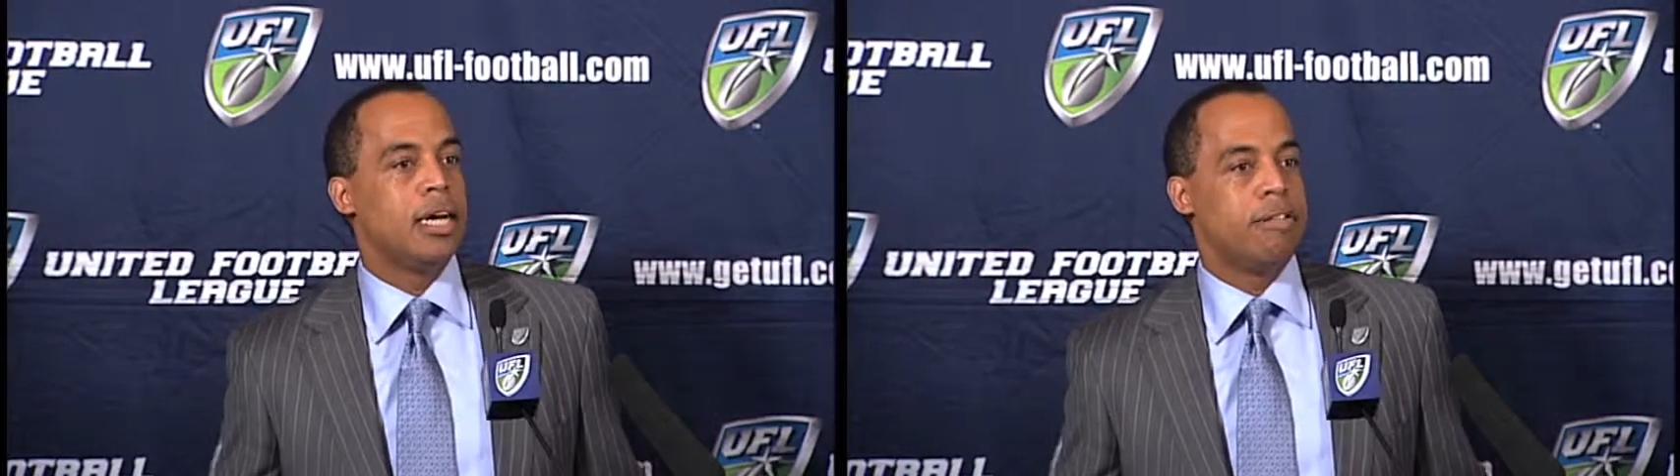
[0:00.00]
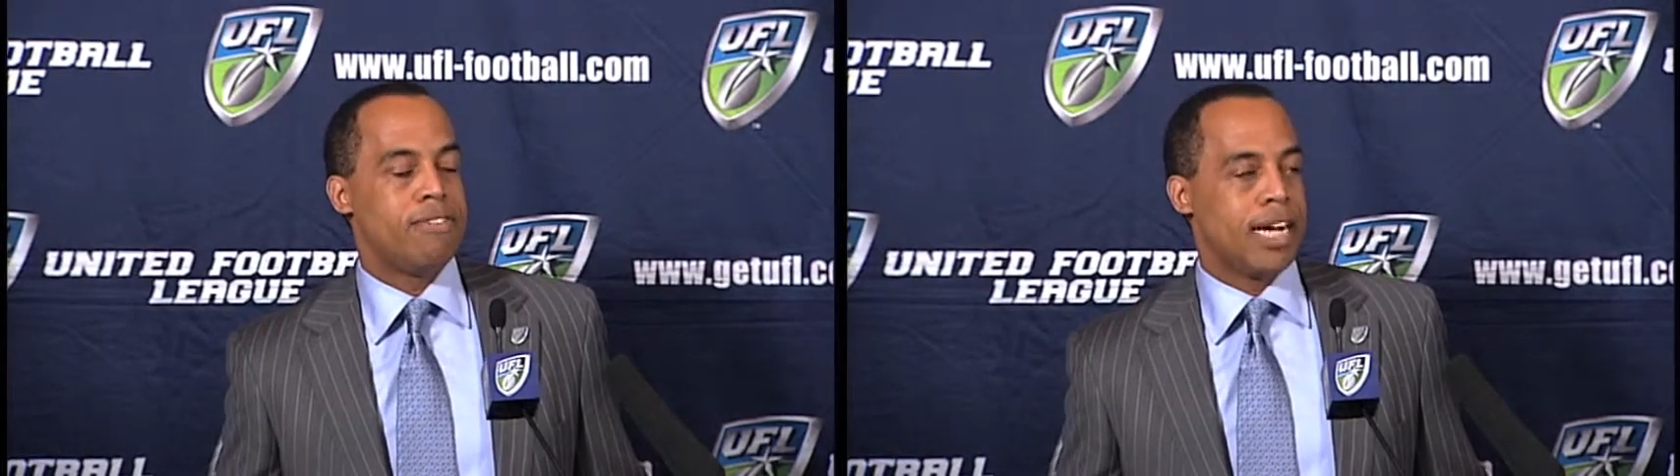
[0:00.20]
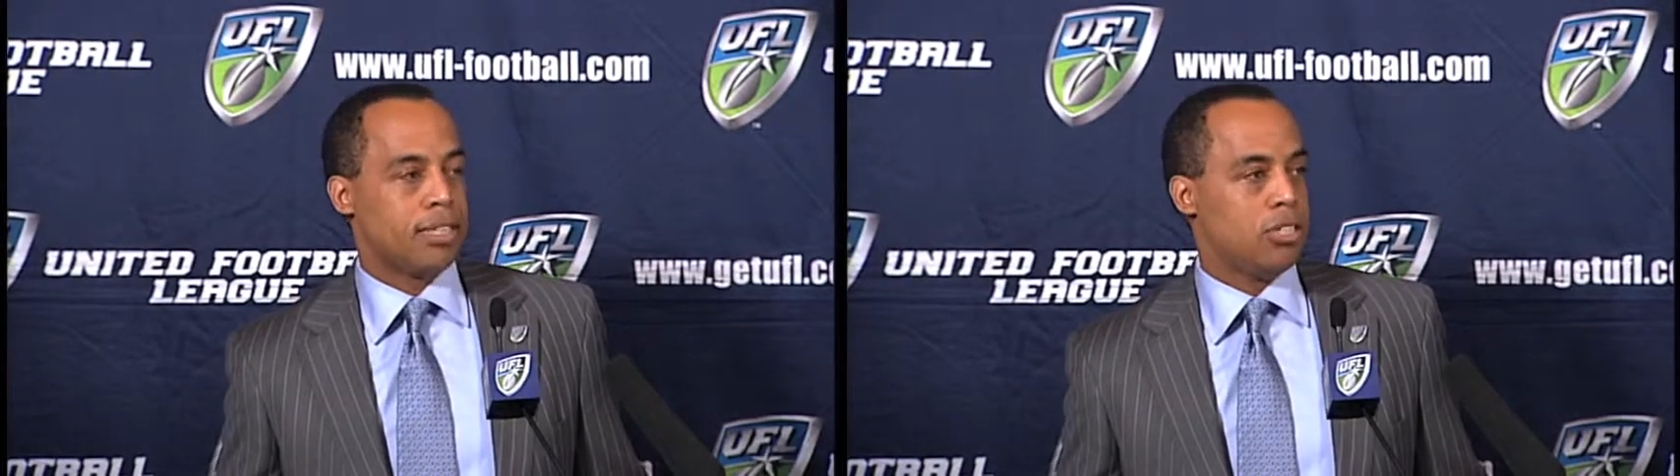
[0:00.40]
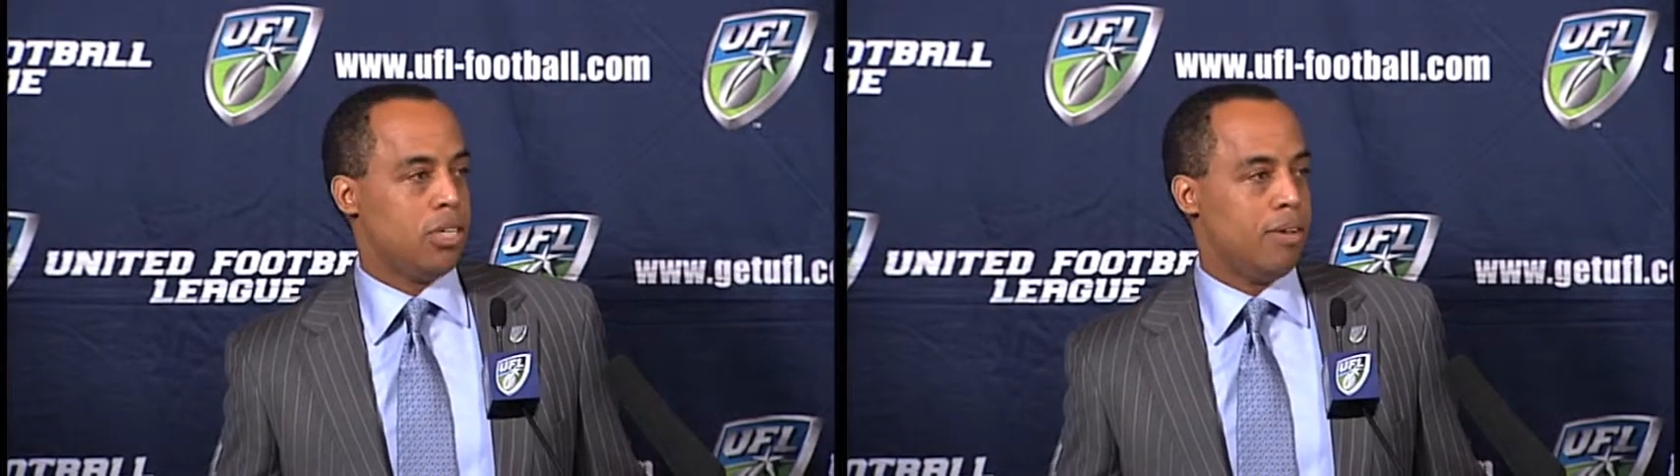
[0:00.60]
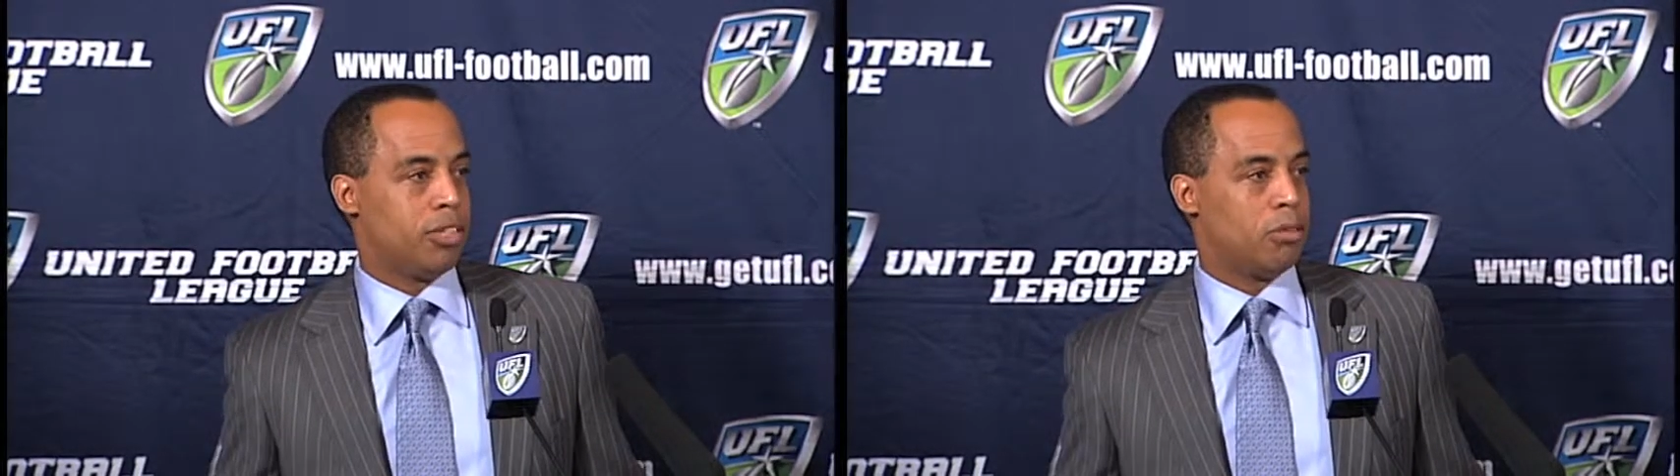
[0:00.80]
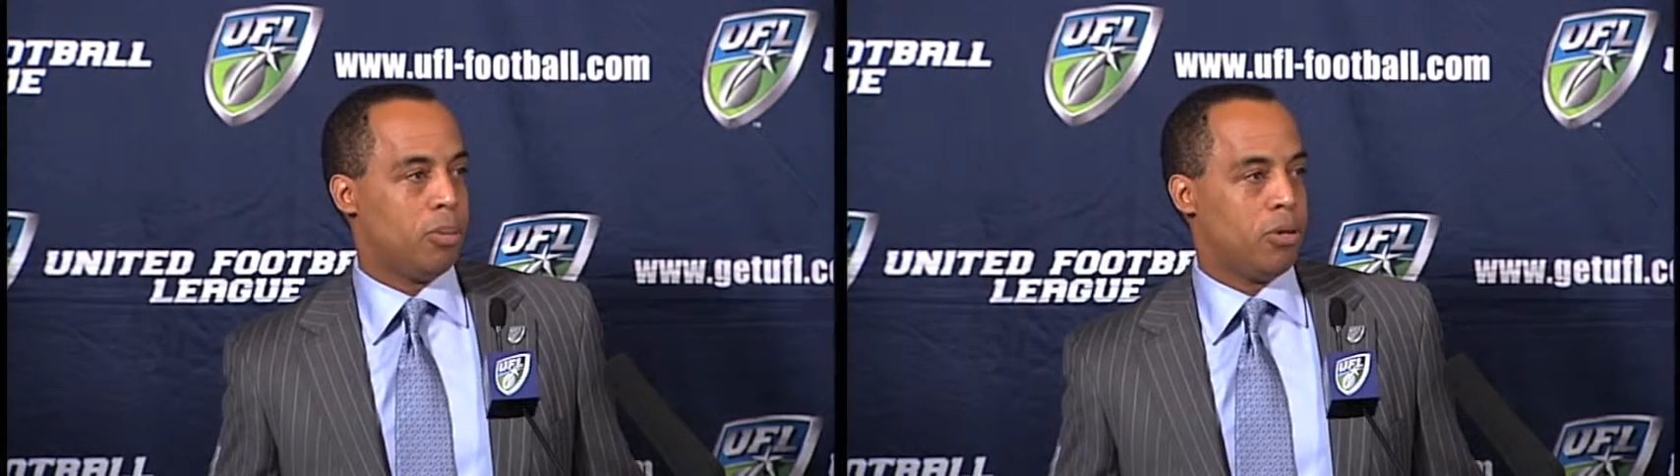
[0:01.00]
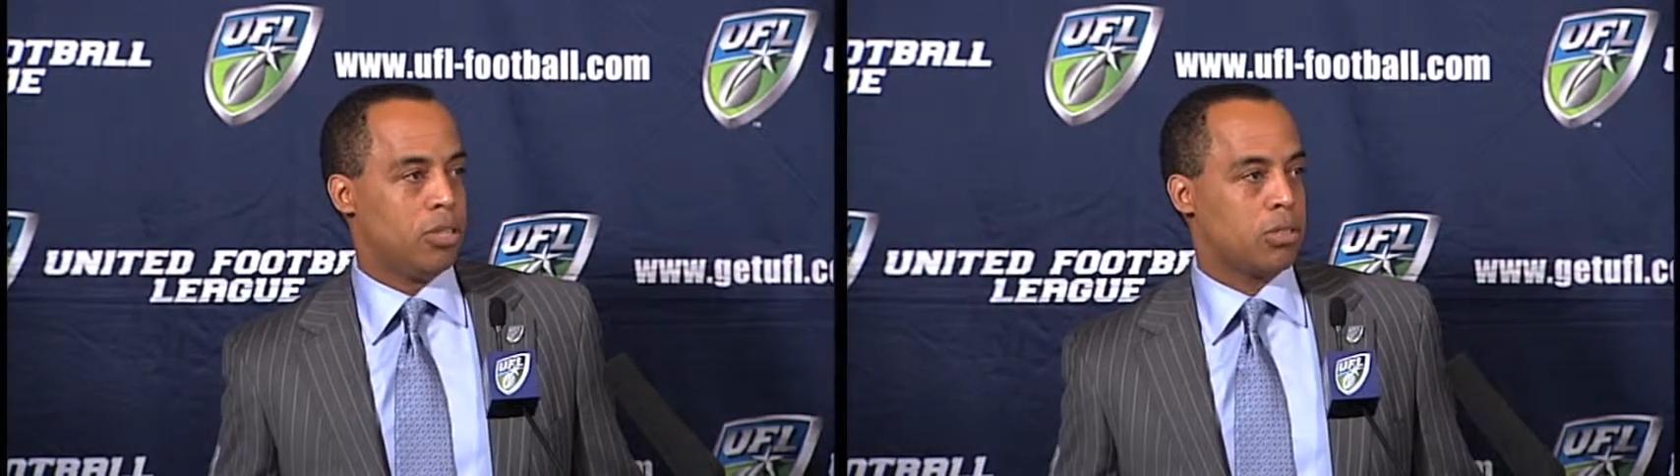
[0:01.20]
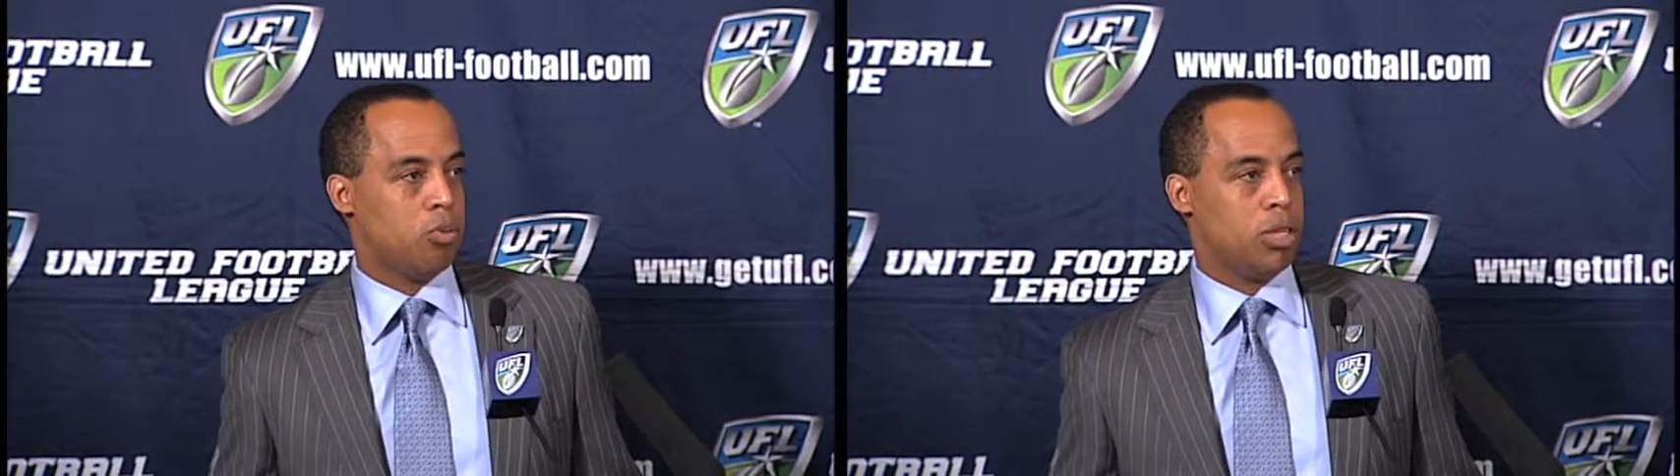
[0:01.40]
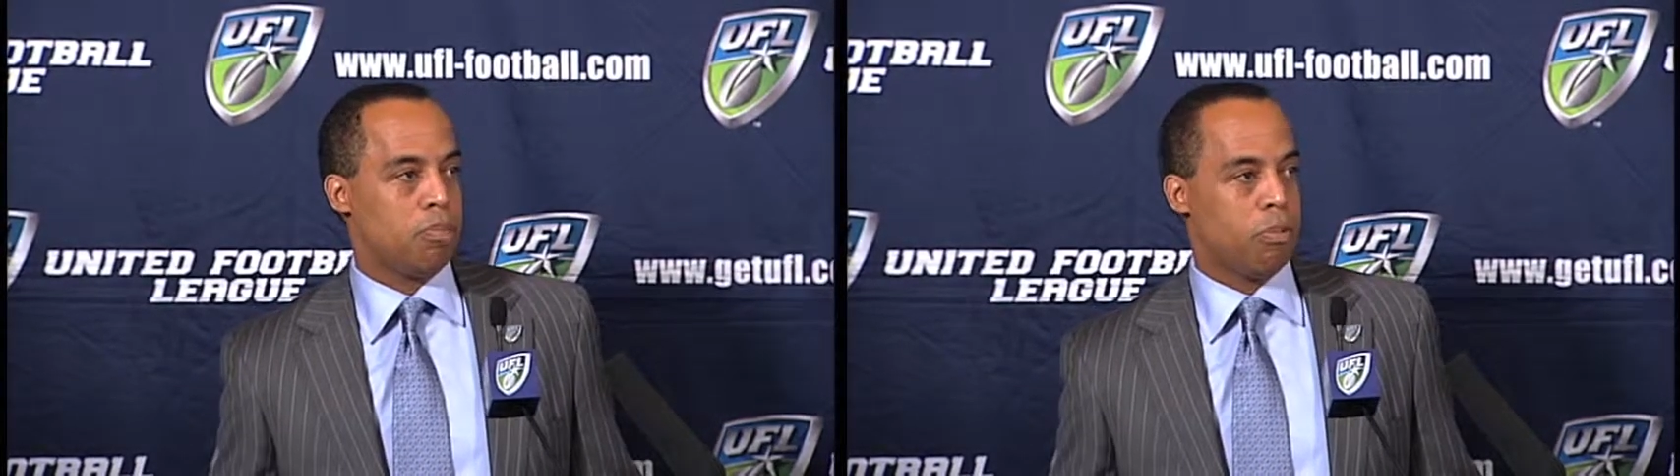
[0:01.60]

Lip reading: The fact that you have experience with